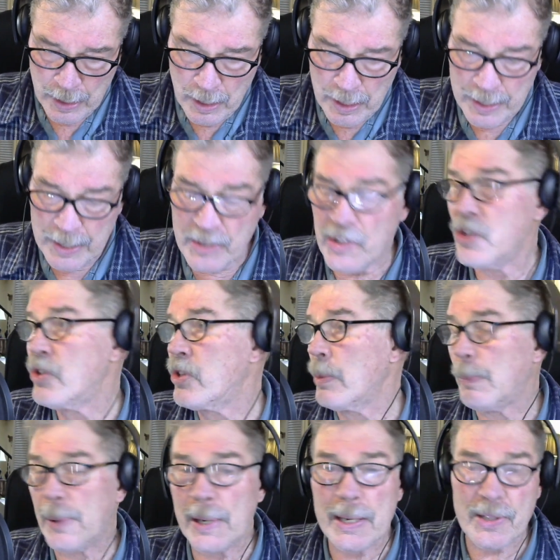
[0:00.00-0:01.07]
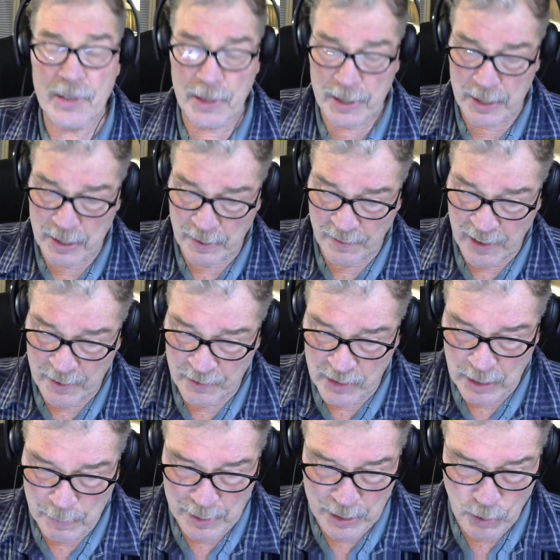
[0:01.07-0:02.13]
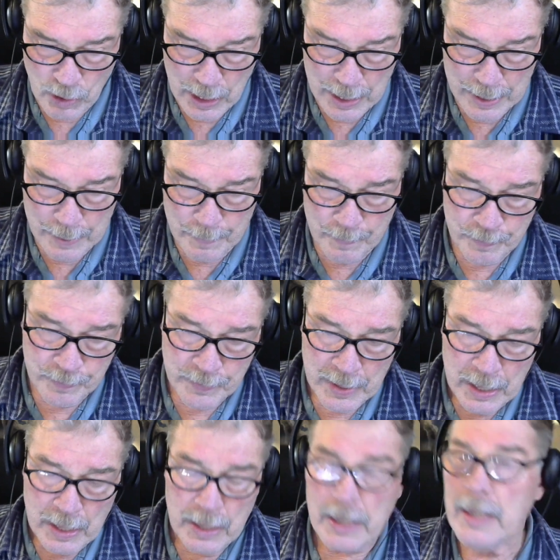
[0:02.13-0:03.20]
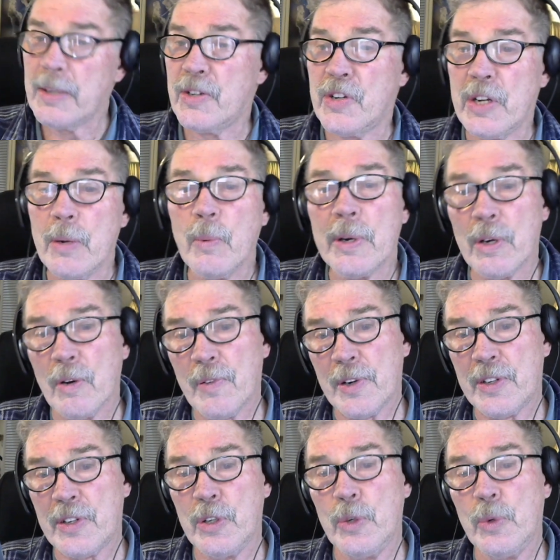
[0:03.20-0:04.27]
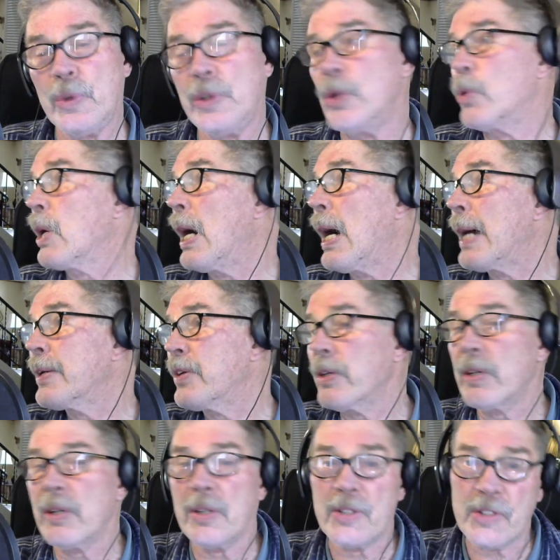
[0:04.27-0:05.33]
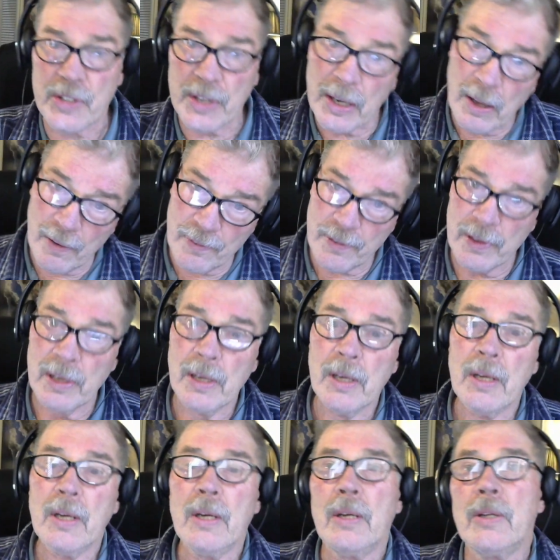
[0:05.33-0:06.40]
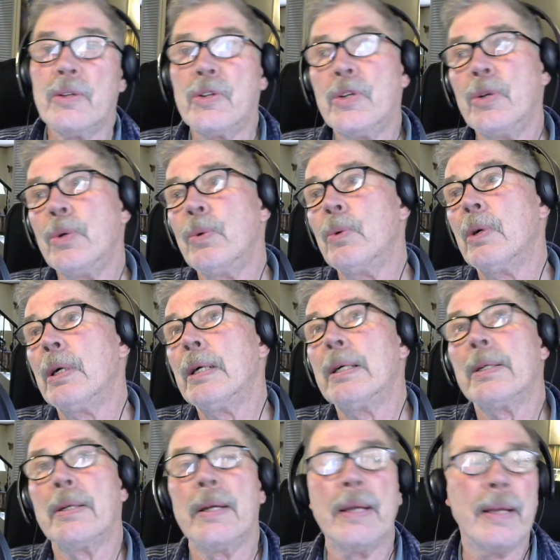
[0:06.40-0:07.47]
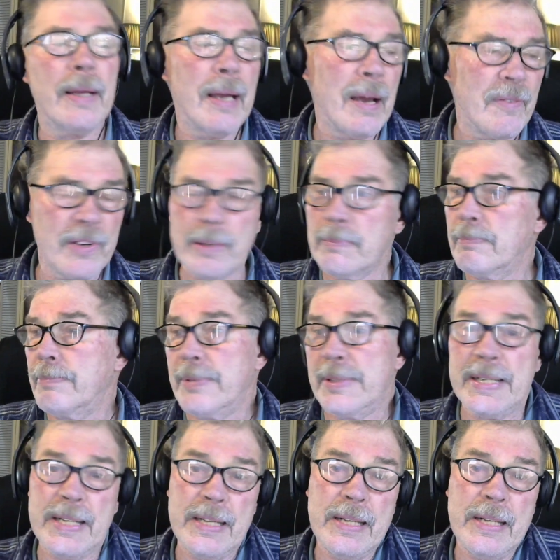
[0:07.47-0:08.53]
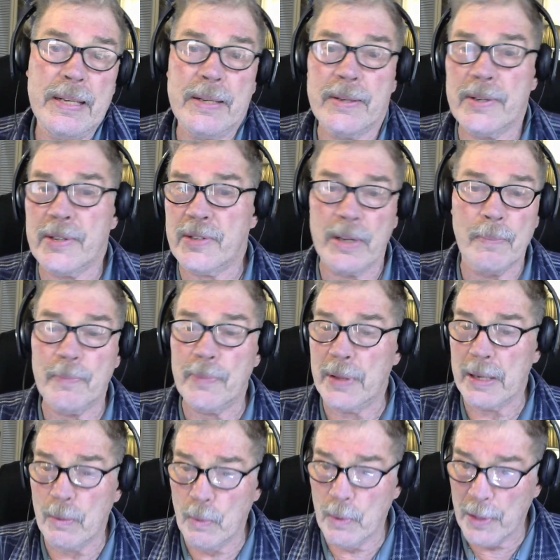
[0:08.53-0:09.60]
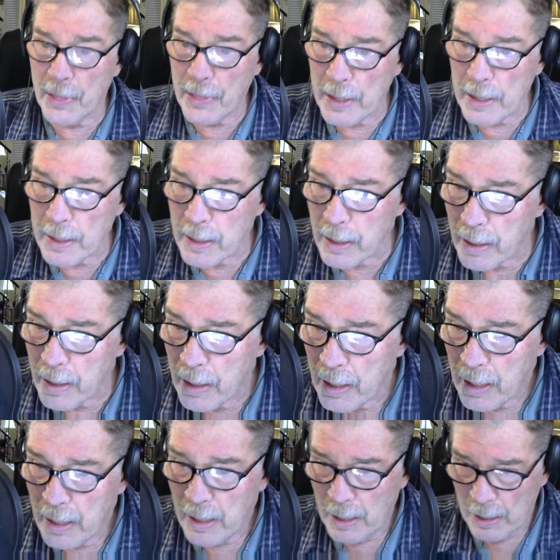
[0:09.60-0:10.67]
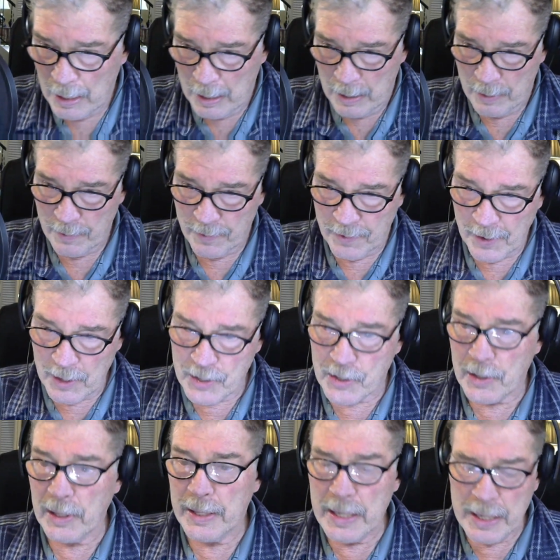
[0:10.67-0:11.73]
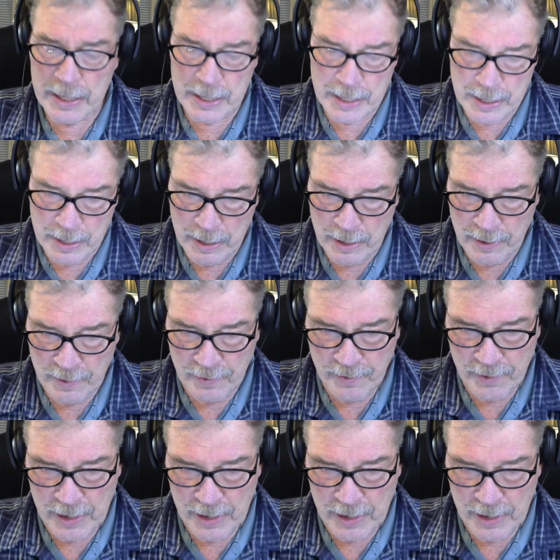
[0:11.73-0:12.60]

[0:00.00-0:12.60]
she's the president of FWI, and she went over to Uganda herself to have a tea or something with the First Lady of